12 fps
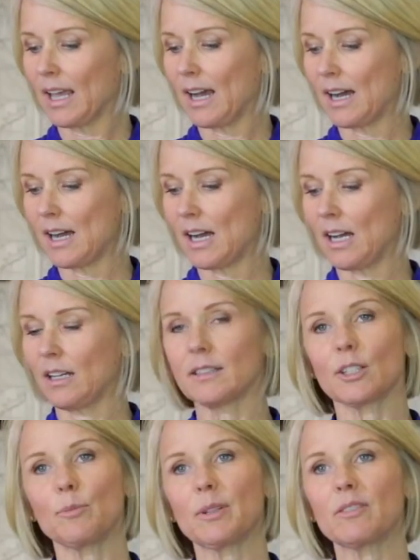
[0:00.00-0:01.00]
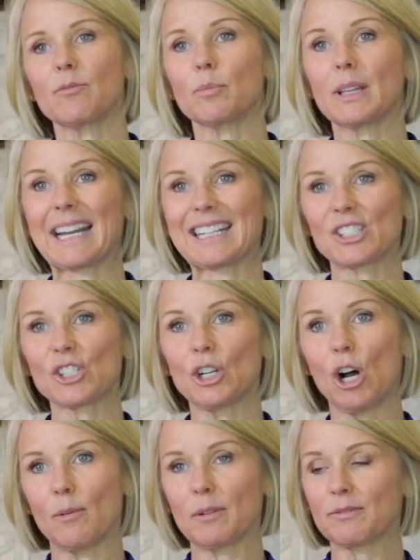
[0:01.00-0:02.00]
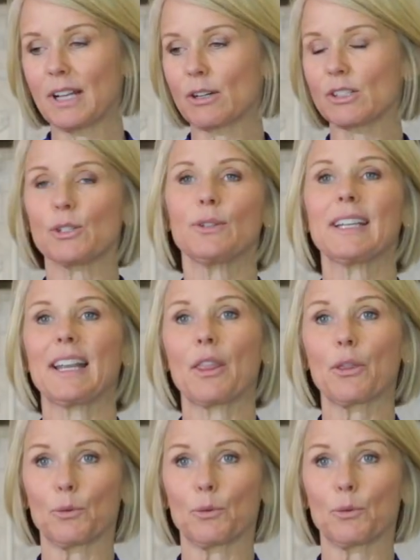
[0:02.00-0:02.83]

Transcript: A little bit of blanched almond flour. So again,